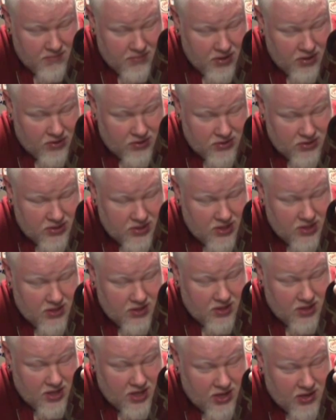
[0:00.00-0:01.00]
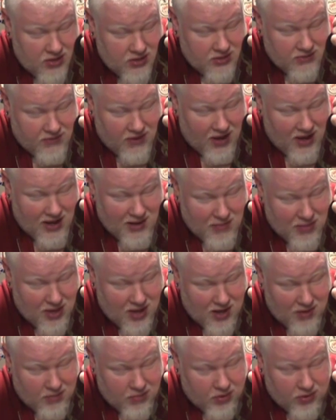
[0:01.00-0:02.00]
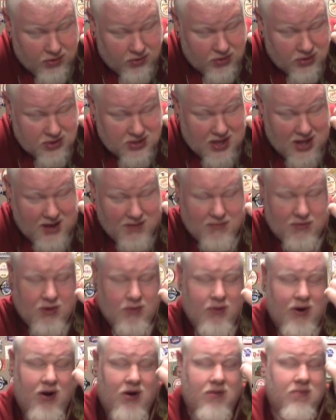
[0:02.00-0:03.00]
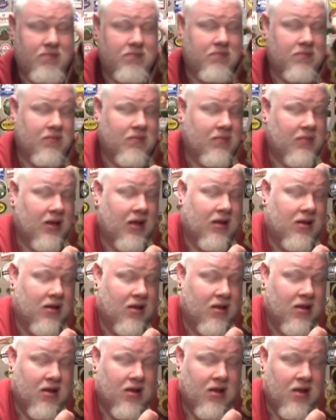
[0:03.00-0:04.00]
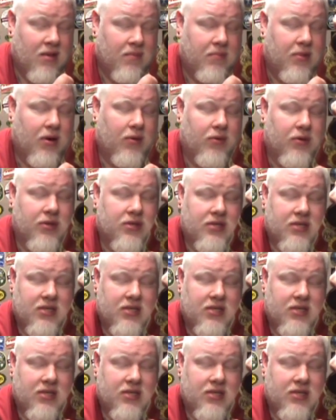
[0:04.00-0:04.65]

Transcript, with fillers: pierced the ears of I P A brewers everywhere. But with